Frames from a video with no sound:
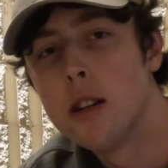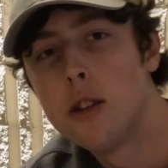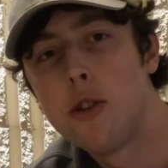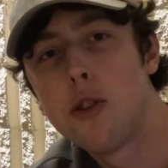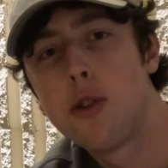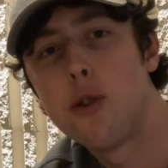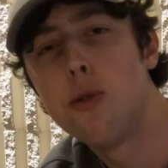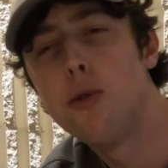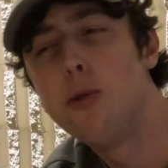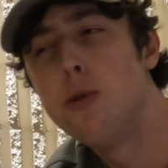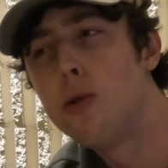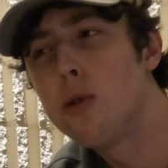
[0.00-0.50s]

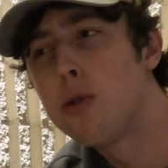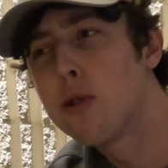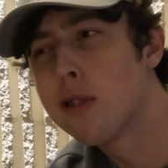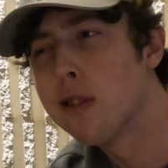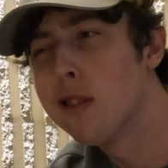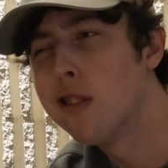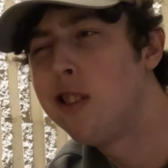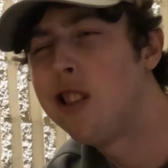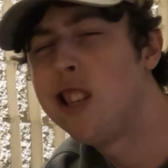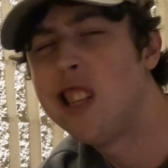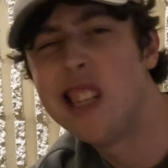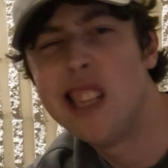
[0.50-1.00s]
2
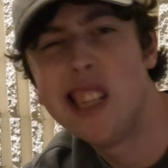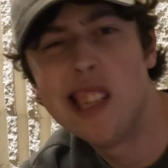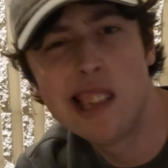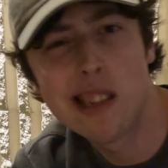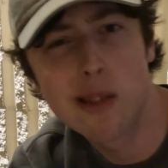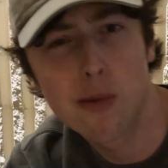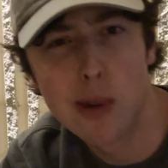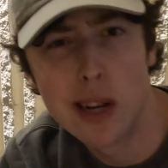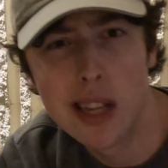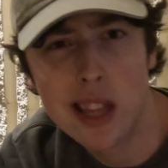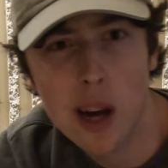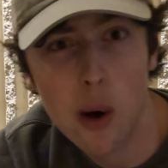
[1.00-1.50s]
grilled
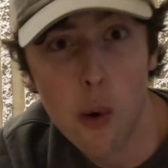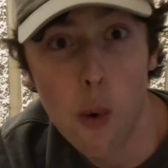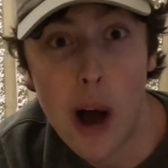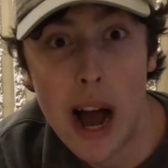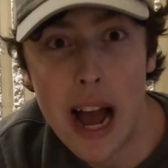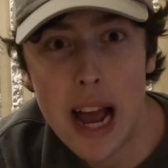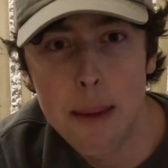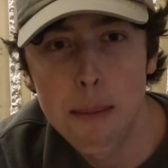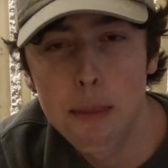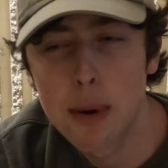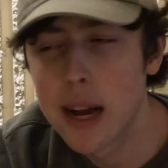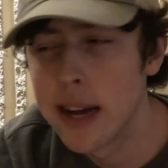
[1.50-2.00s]
cheese with
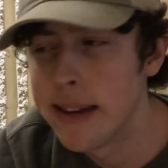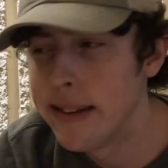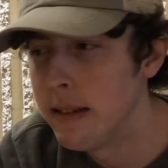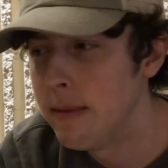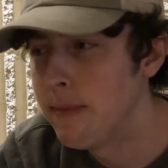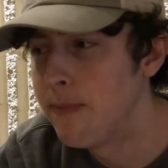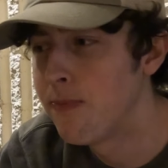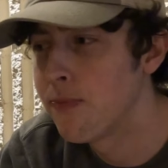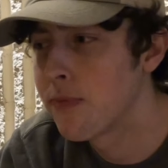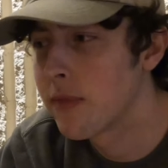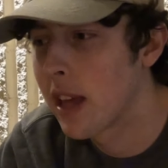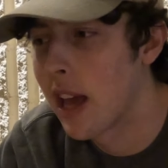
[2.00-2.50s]
Hawaiian bread
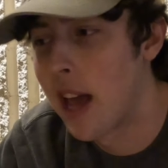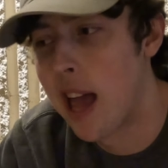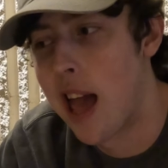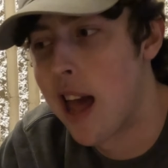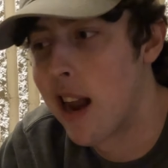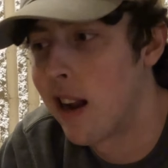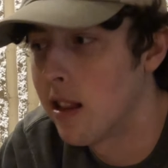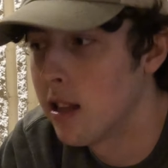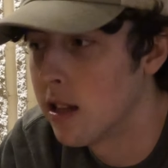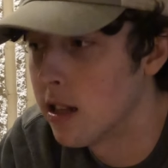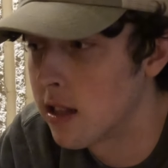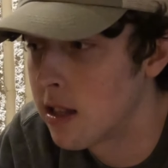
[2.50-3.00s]

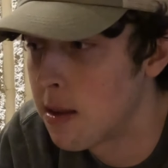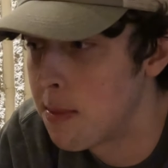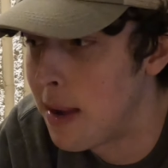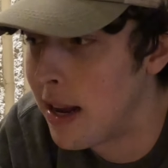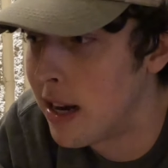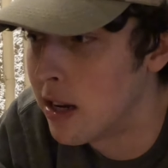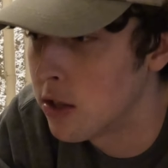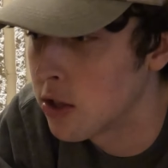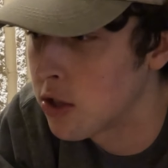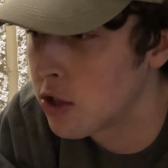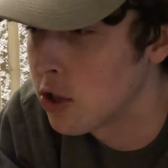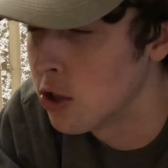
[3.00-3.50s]
and a little
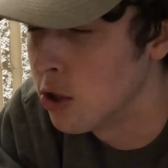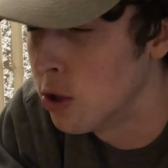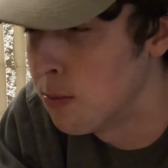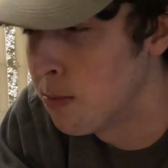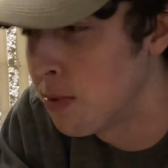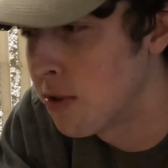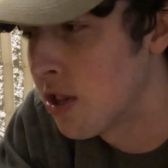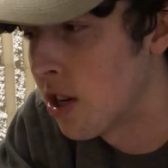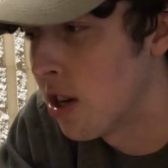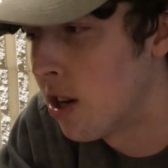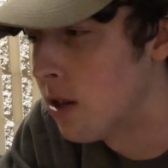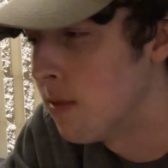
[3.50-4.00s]
tomato
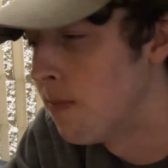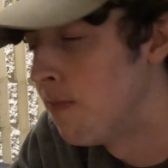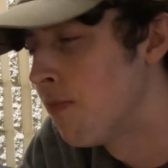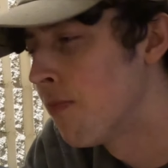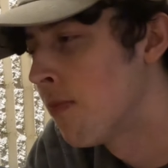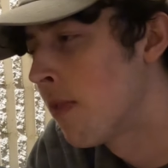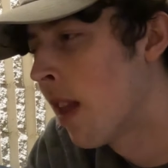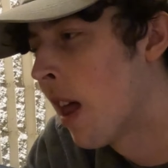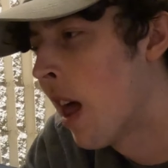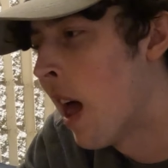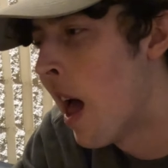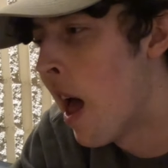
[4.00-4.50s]
soup. So
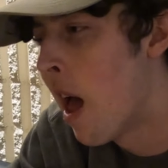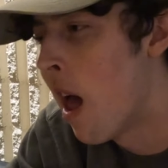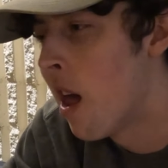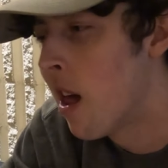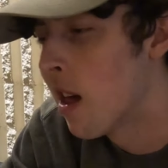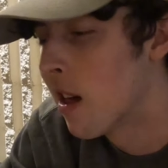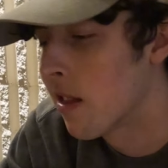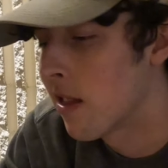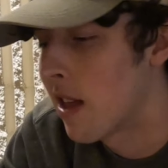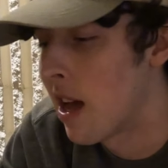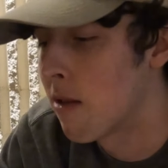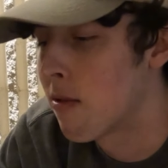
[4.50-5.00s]

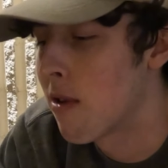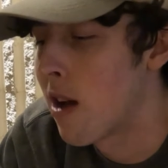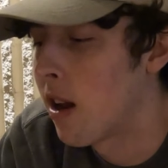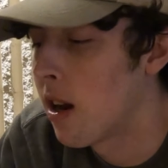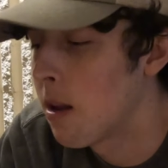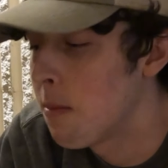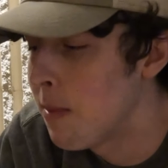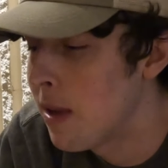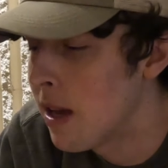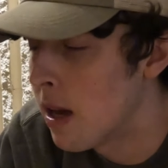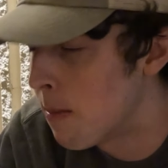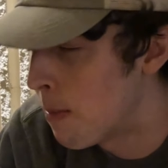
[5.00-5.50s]
that
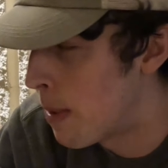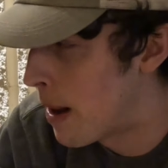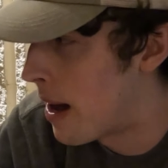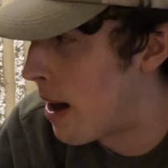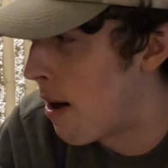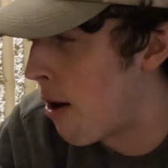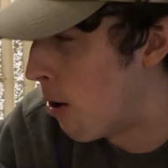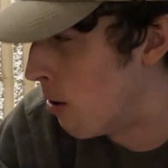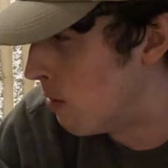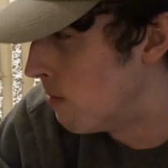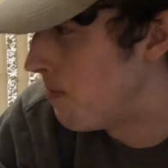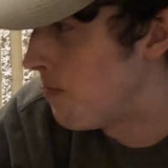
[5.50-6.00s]
rounded me
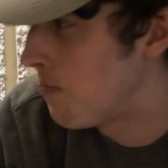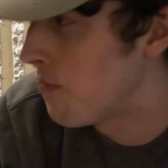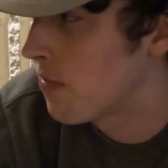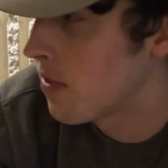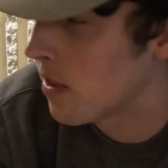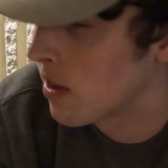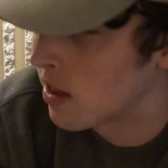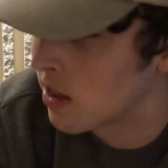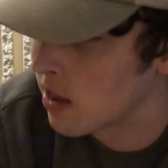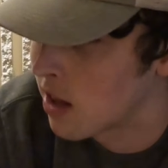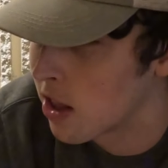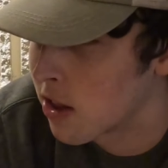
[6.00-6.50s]
about
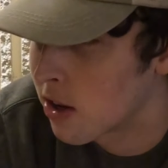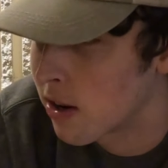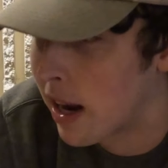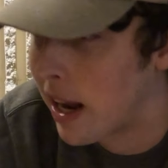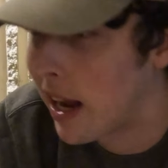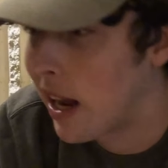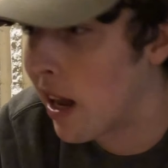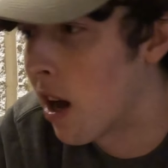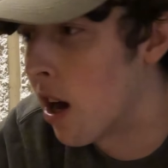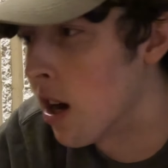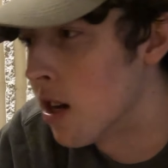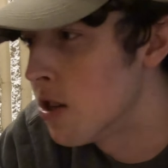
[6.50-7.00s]
another
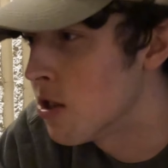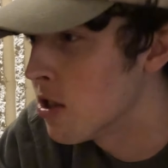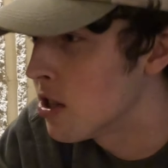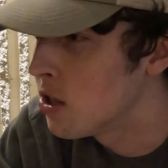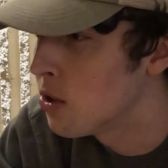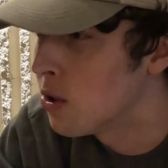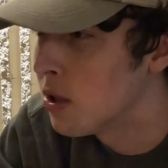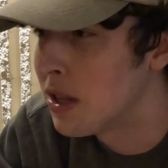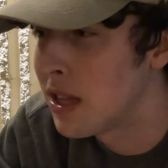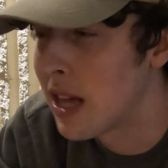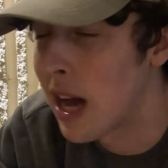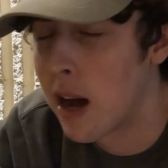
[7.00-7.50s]
800
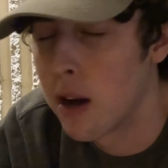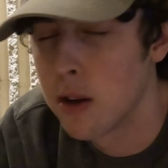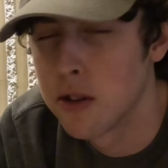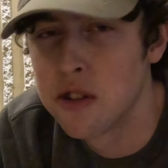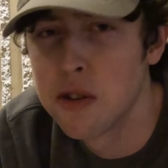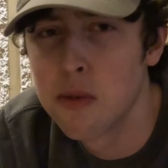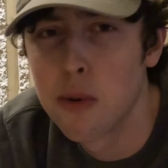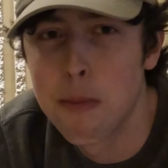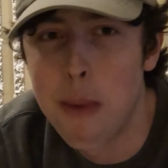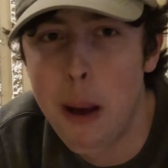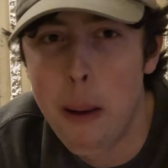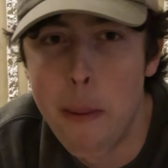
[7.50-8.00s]
to
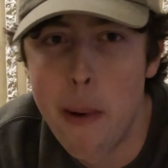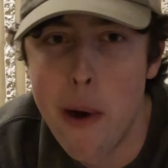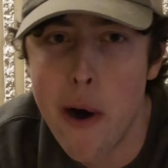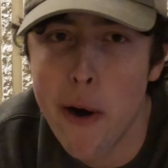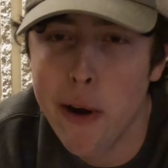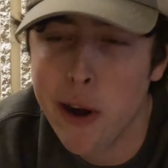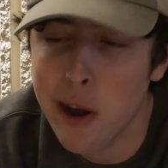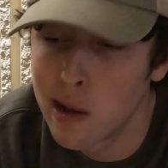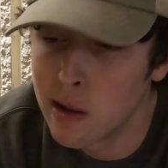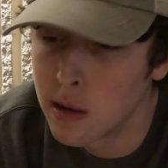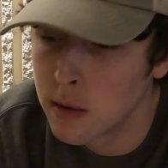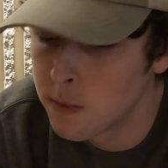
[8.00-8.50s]
1,000 with my
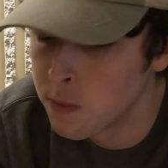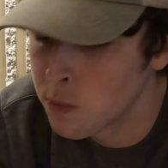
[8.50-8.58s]
milk.